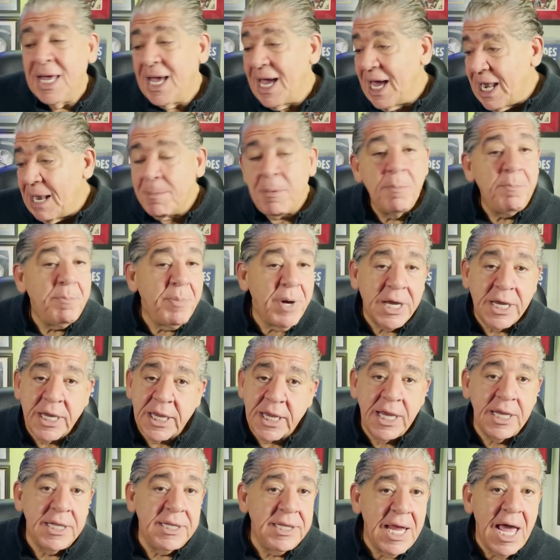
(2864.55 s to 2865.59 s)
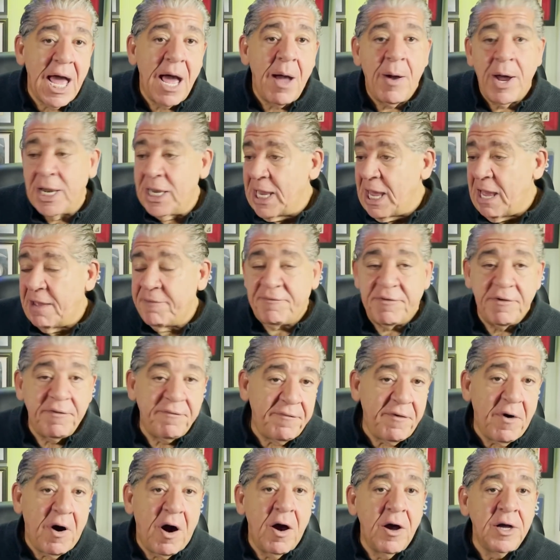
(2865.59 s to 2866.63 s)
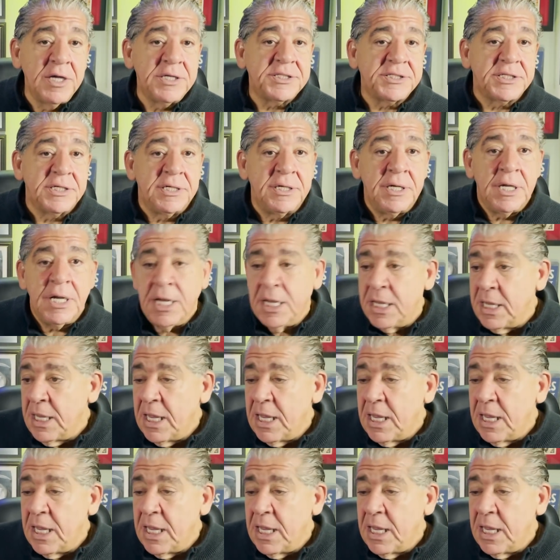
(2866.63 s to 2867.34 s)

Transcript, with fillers: And I'm a big kid now. I laugh at farts and